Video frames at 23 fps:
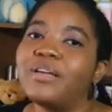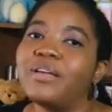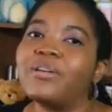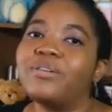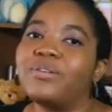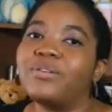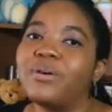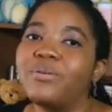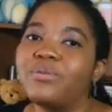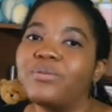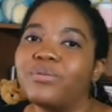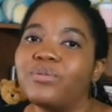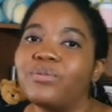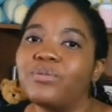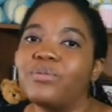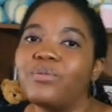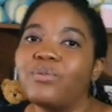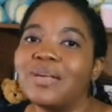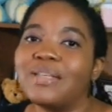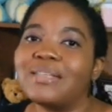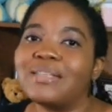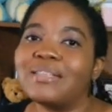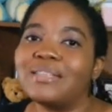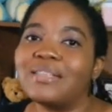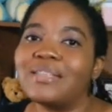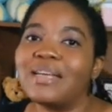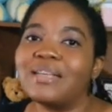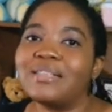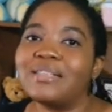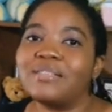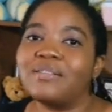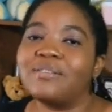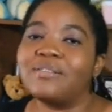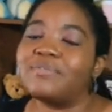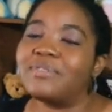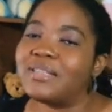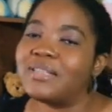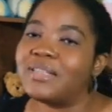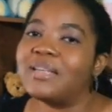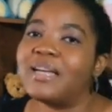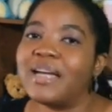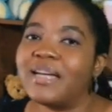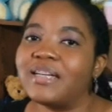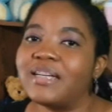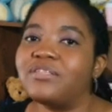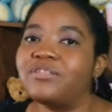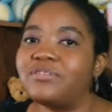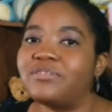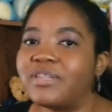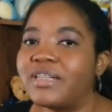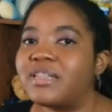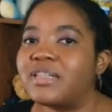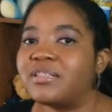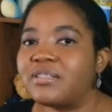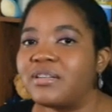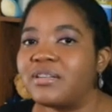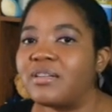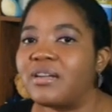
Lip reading: now know what the signs of dehydration